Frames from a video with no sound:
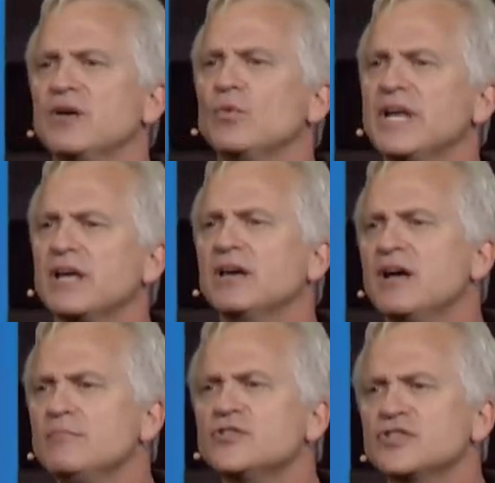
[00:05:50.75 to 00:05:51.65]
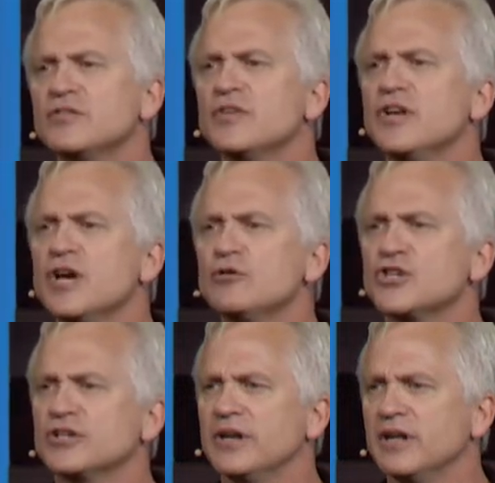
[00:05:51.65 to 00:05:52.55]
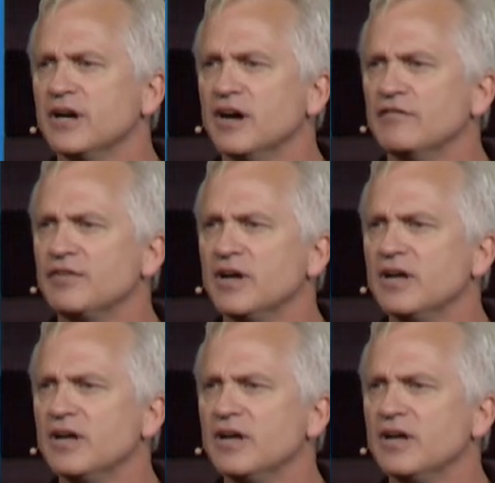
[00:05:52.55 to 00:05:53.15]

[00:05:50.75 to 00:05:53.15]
that when it comes to the notion of